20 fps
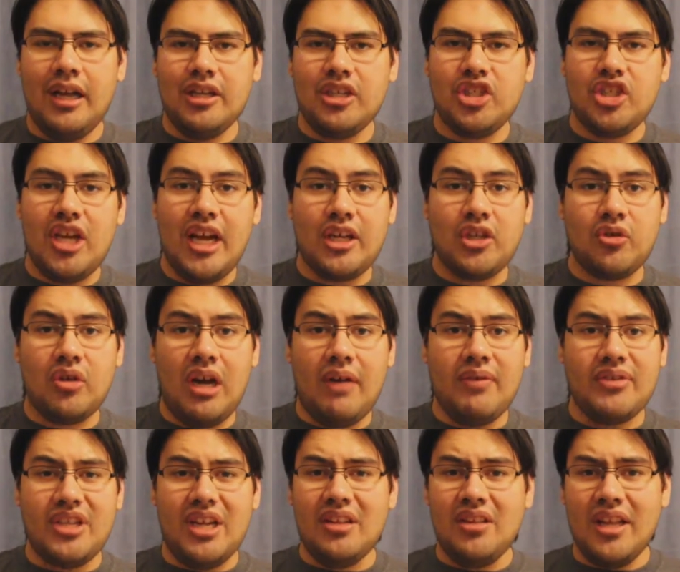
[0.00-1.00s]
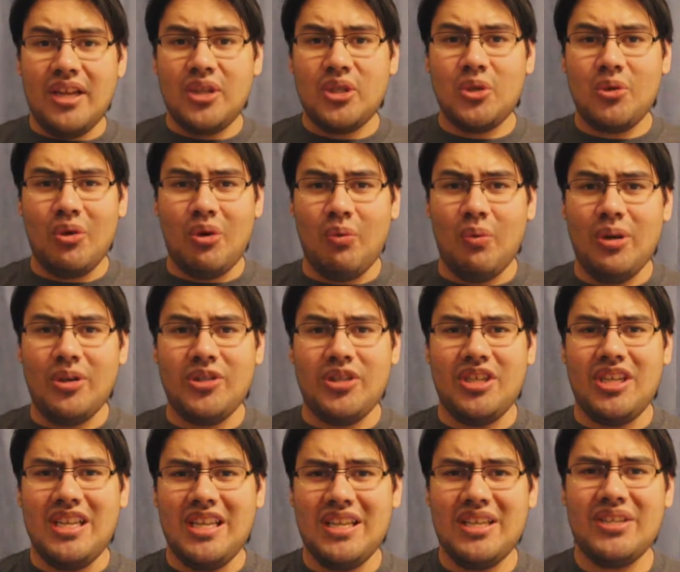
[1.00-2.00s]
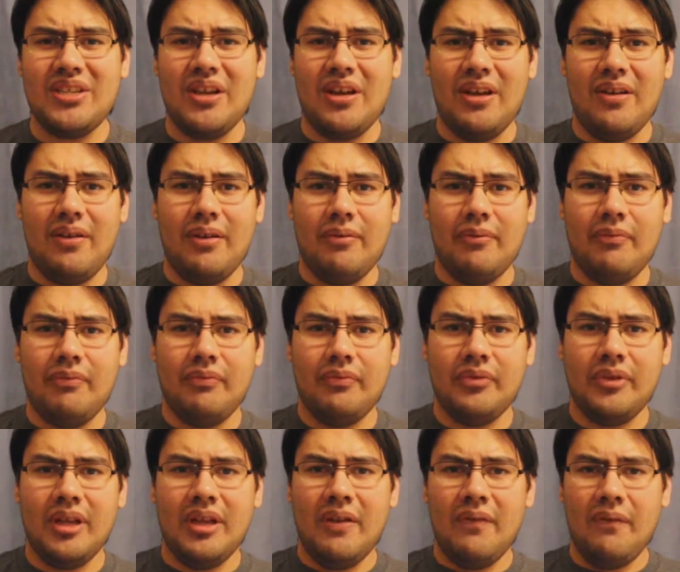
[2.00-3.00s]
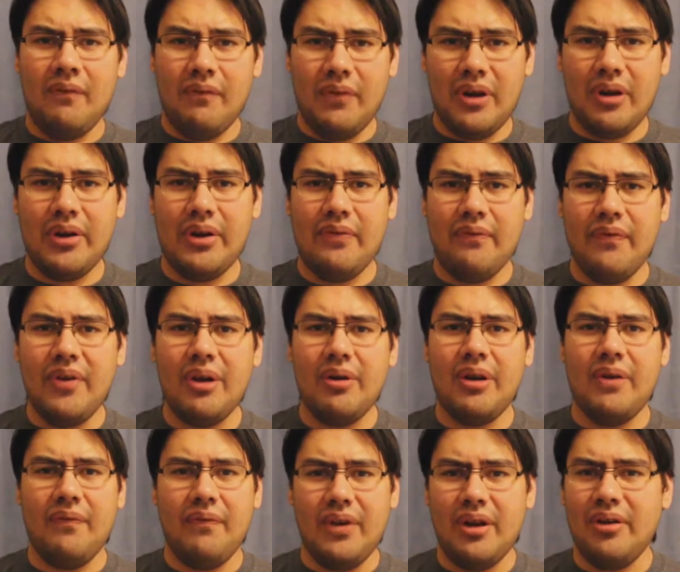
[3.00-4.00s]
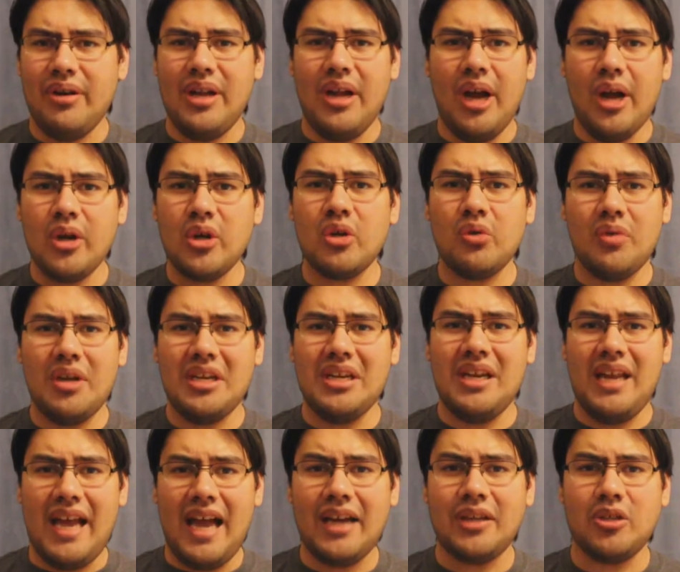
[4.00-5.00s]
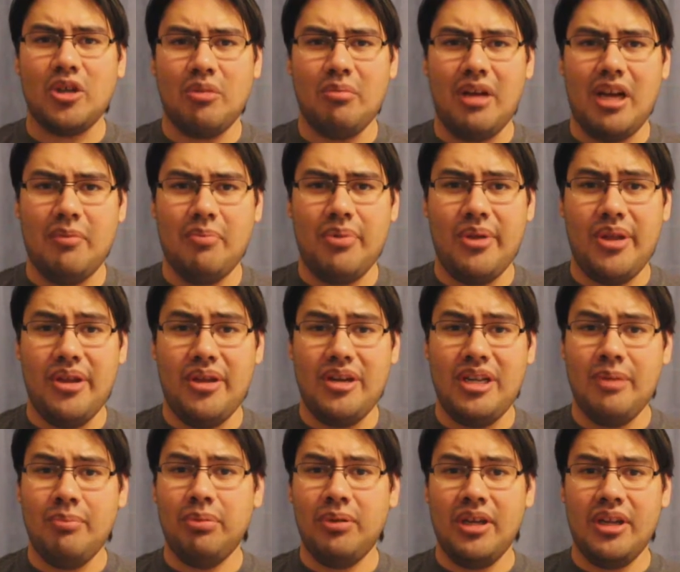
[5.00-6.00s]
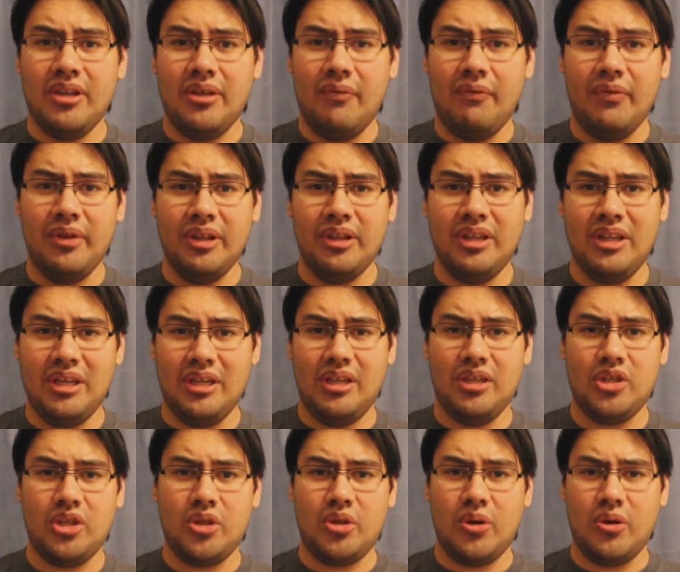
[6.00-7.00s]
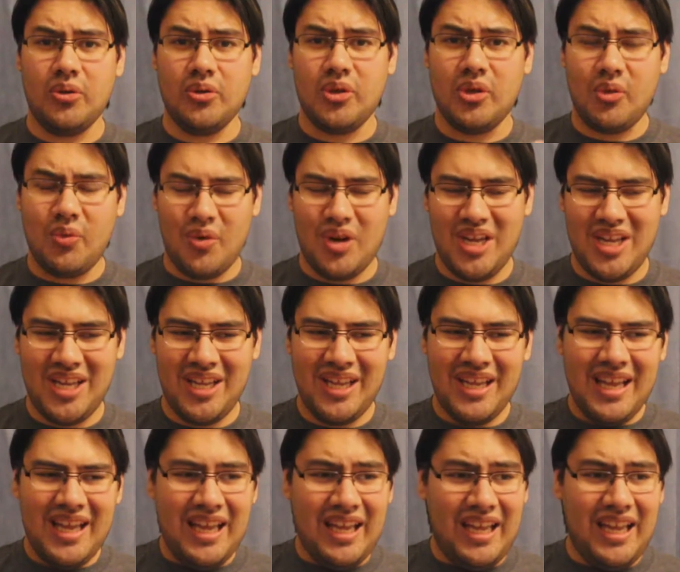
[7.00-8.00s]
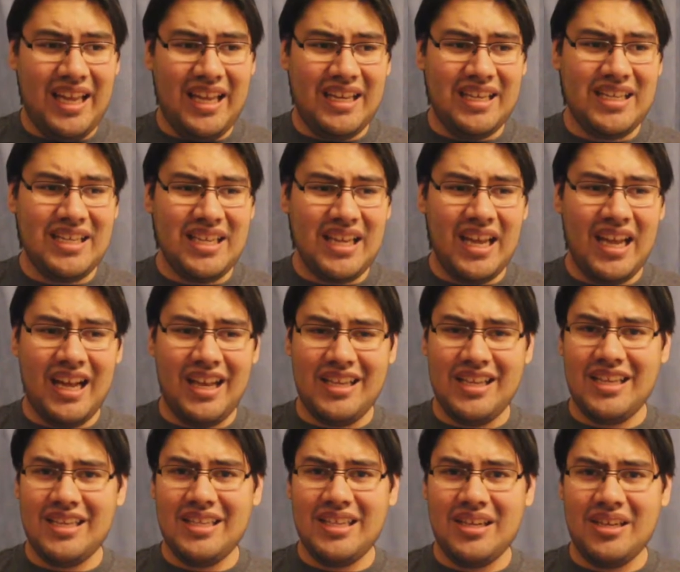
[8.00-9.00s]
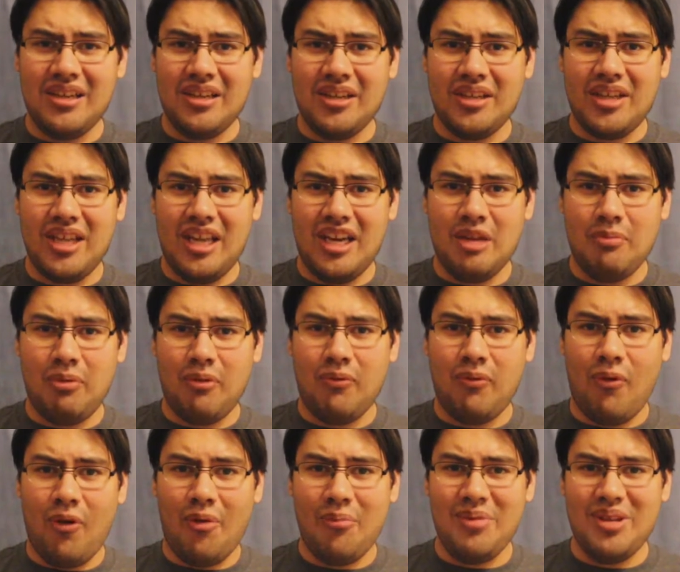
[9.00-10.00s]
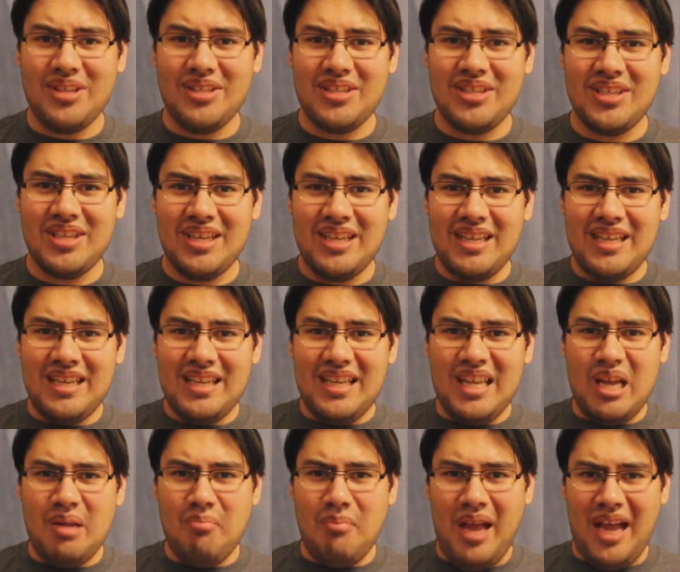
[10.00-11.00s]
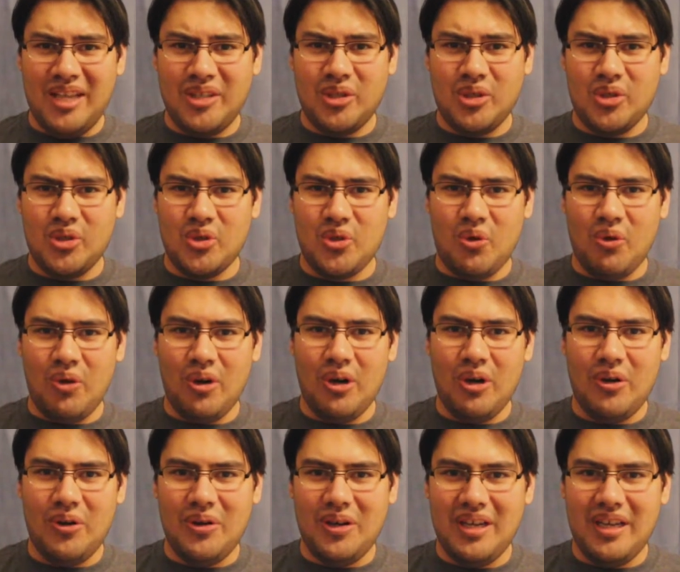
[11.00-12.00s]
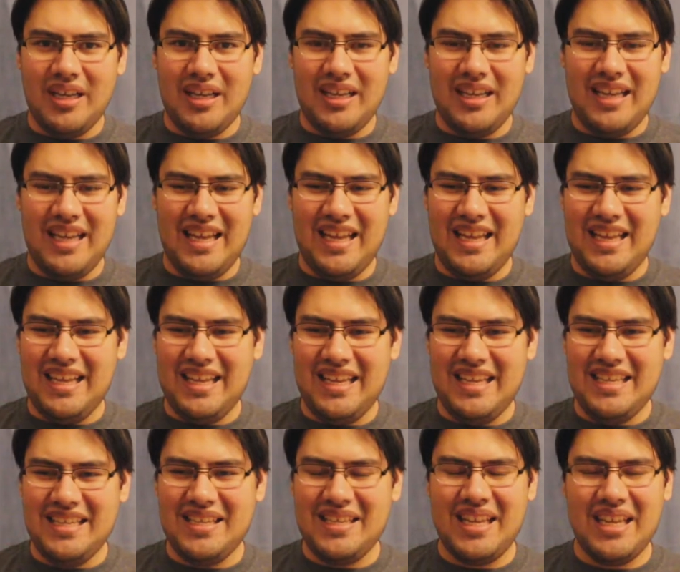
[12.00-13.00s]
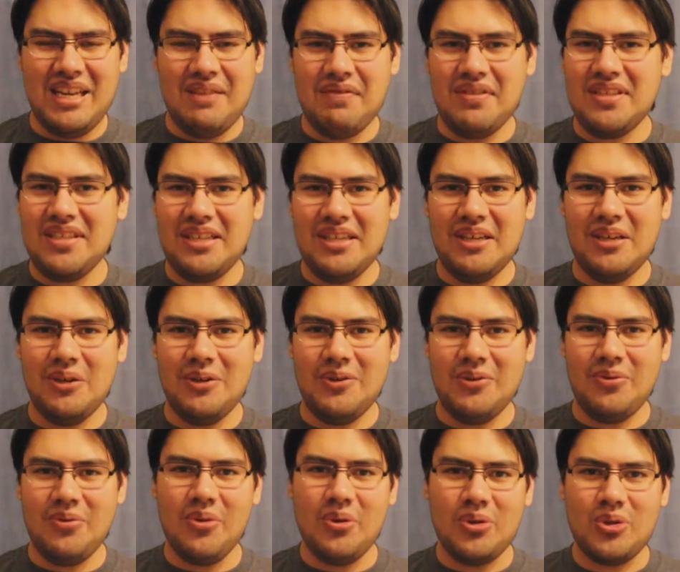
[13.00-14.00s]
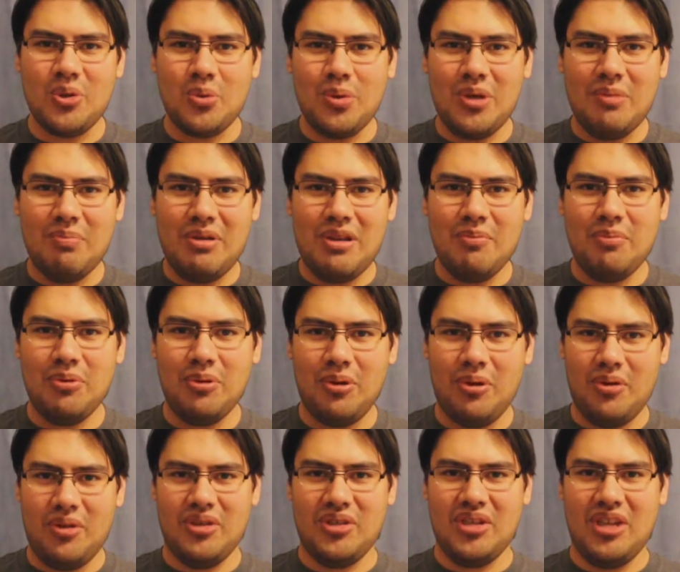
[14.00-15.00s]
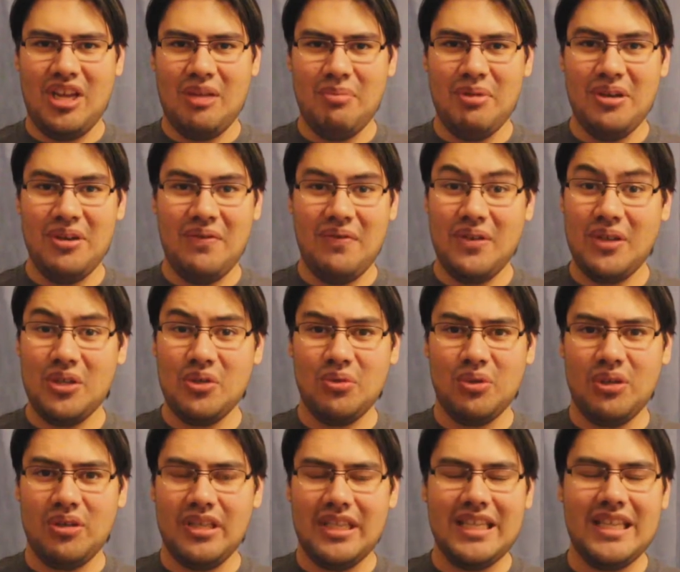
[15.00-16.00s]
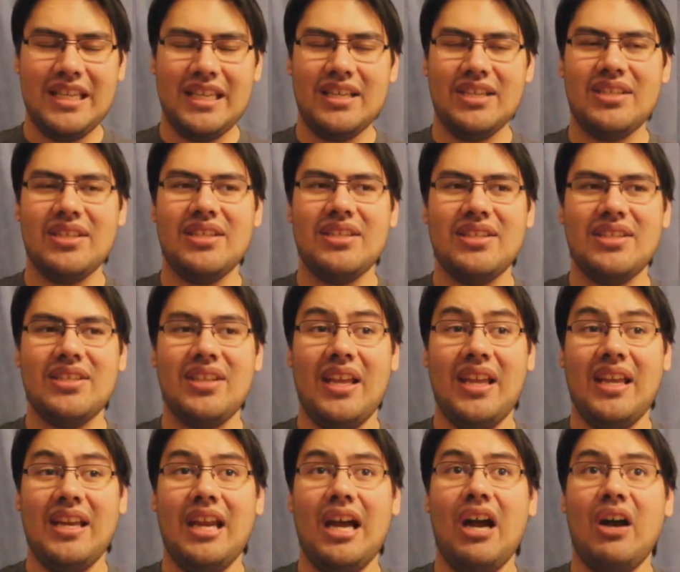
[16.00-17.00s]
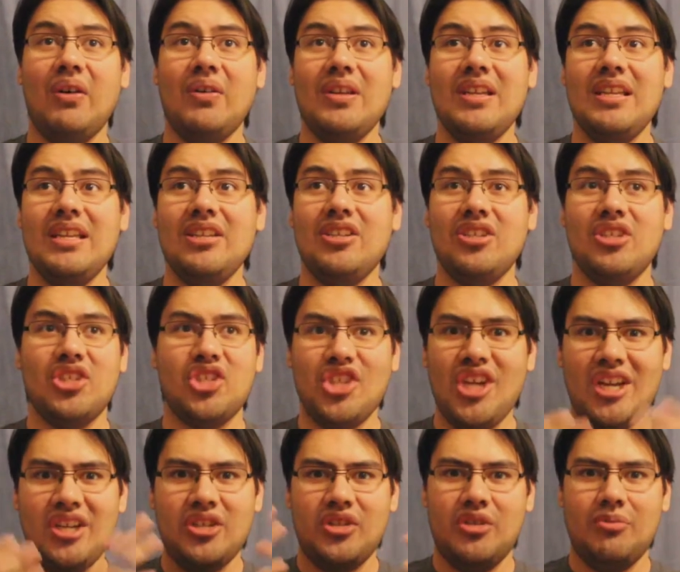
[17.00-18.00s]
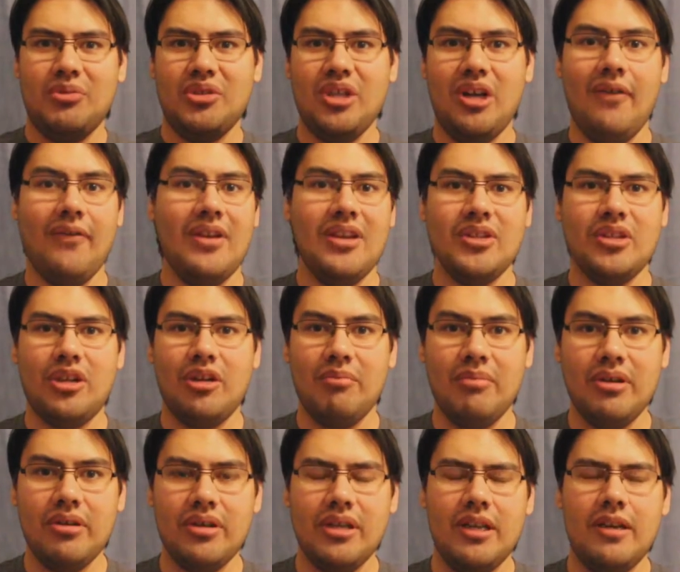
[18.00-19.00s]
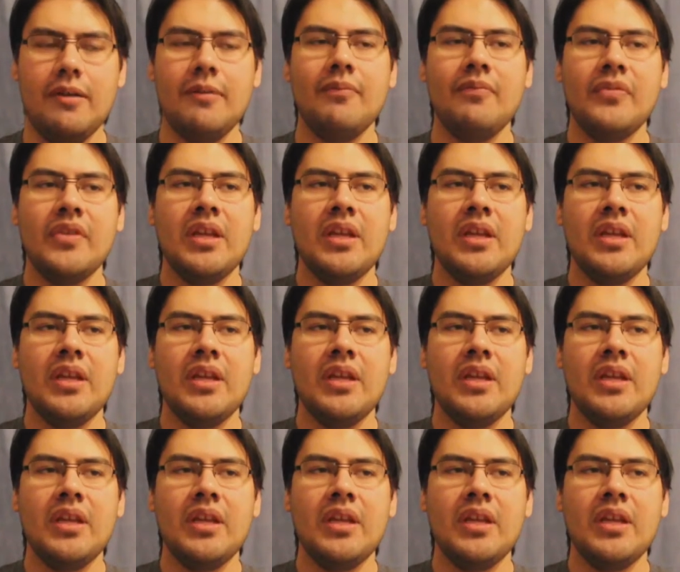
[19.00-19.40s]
Jack Travis, I like Stuart Wilson. He is a very, very, very underrated actor, in my opinion. He played the villain in Ninja Turtles 3, and yeah, he did an uncanny performance in Mask of Zorro. You can't even tell those three people are the same individual. It is insane how he just changes himself. He's a chameleon.